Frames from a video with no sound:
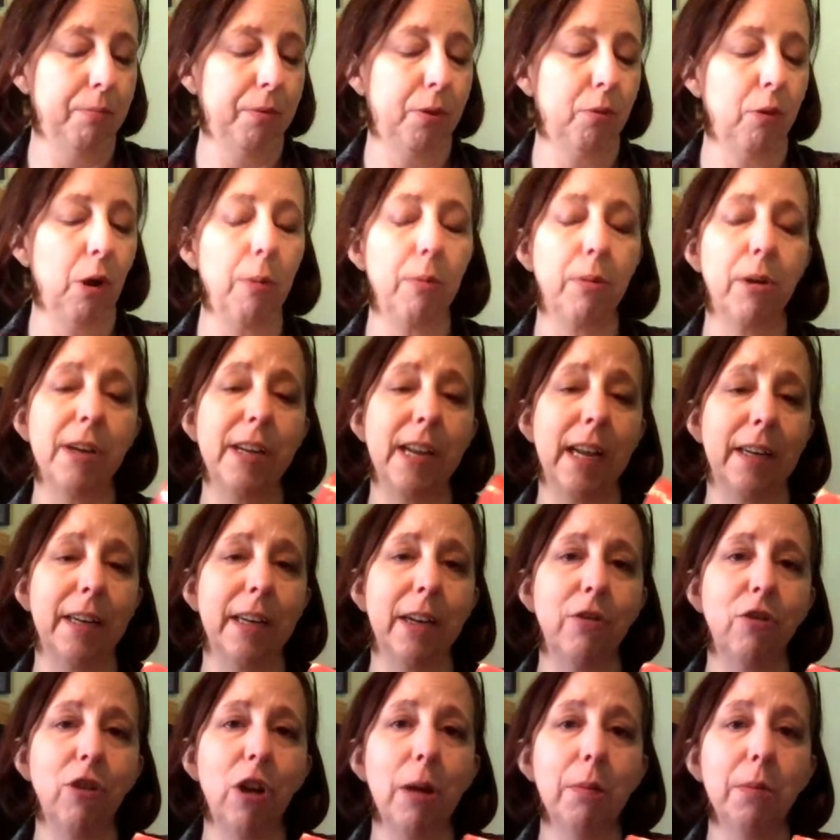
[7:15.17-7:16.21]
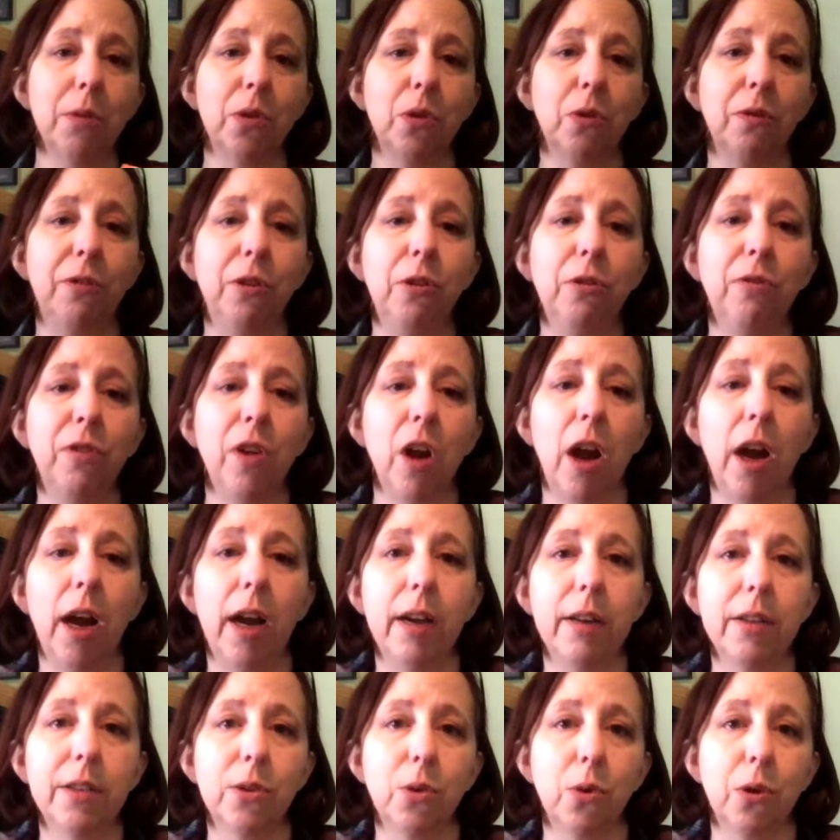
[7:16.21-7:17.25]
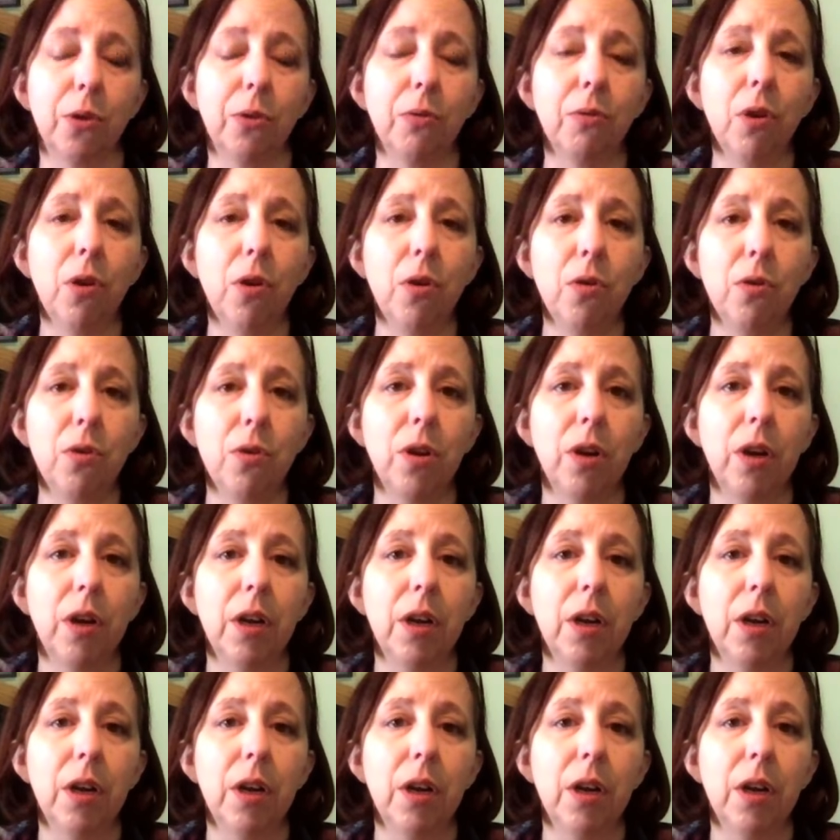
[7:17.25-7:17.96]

throat protecting drops. So if you've got a sore throat,